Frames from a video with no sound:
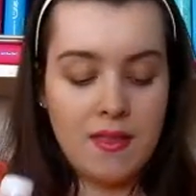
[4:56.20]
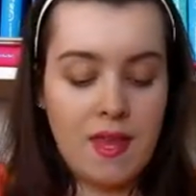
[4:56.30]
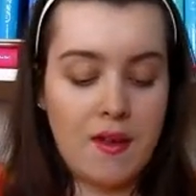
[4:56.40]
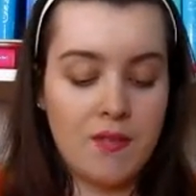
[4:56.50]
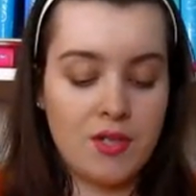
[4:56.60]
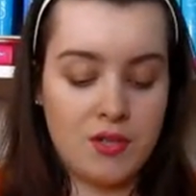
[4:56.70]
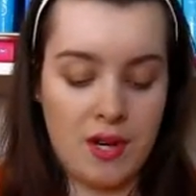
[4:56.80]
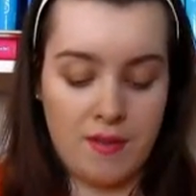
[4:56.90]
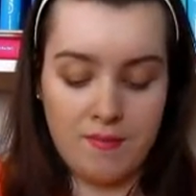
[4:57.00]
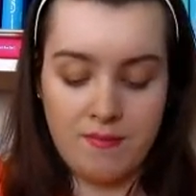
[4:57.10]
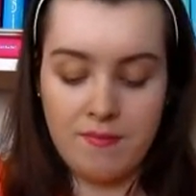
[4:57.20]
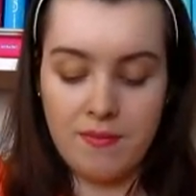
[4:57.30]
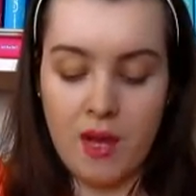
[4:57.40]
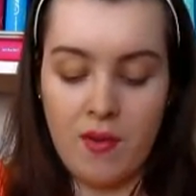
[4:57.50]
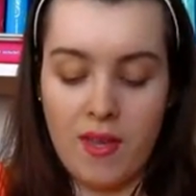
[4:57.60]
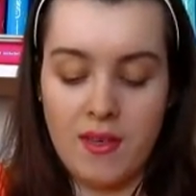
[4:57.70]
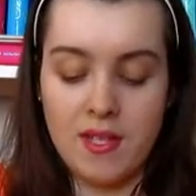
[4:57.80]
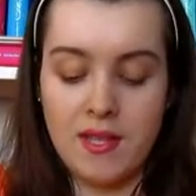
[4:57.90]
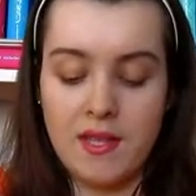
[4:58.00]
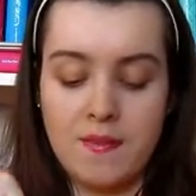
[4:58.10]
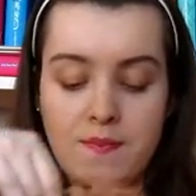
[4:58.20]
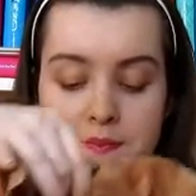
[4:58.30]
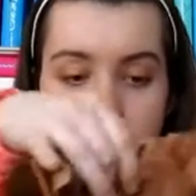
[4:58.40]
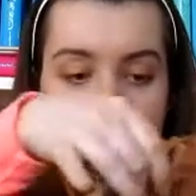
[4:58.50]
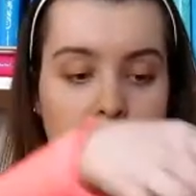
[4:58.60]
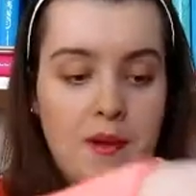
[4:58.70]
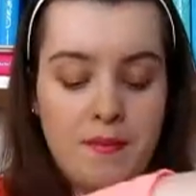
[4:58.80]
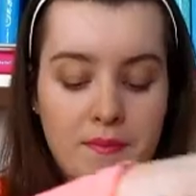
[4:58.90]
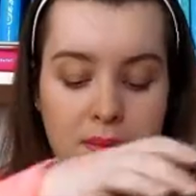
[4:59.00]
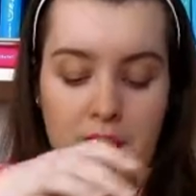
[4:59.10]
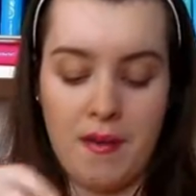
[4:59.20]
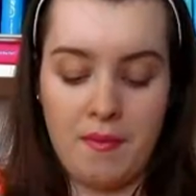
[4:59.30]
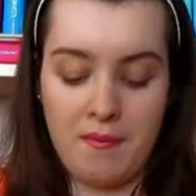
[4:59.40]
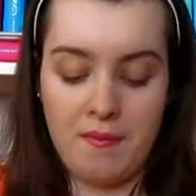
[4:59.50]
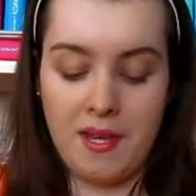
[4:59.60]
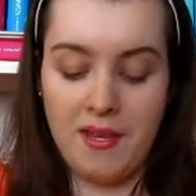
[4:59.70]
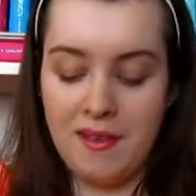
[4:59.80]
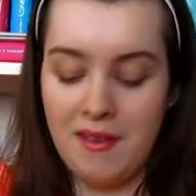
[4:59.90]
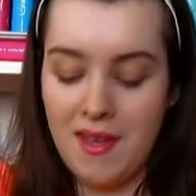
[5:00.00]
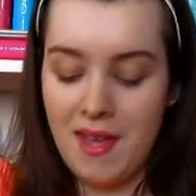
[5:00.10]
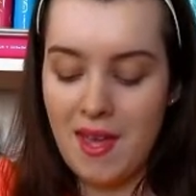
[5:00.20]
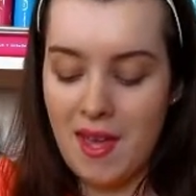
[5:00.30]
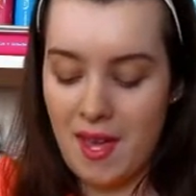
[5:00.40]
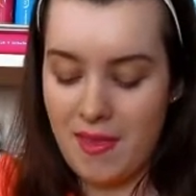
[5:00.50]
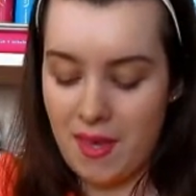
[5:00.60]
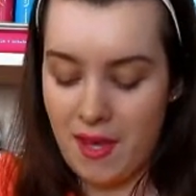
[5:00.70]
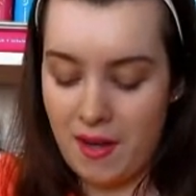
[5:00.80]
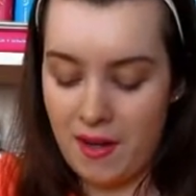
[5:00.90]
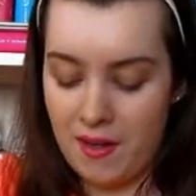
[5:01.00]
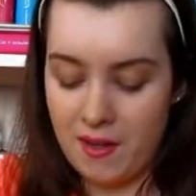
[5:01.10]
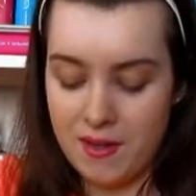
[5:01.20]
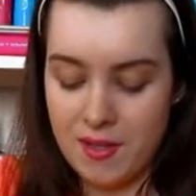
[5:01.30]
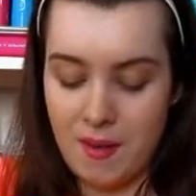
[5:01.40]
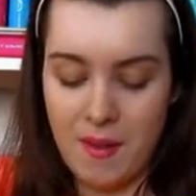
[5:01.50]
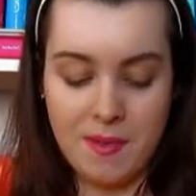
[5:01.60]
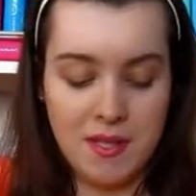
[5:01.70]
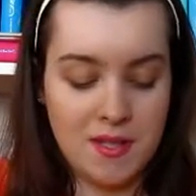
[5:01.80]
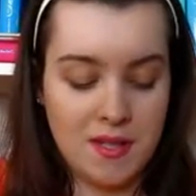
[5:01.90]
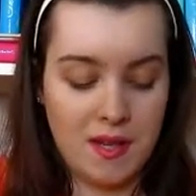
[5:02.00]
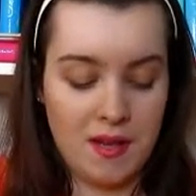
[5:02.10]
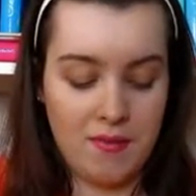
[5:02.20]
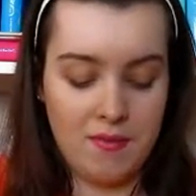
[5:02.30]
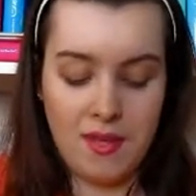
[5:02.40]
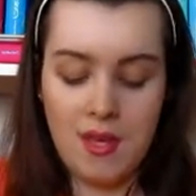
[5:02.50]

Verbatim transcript: And then I'm just trying to, okay, there's like this paper, bye. in there, some empty stuff.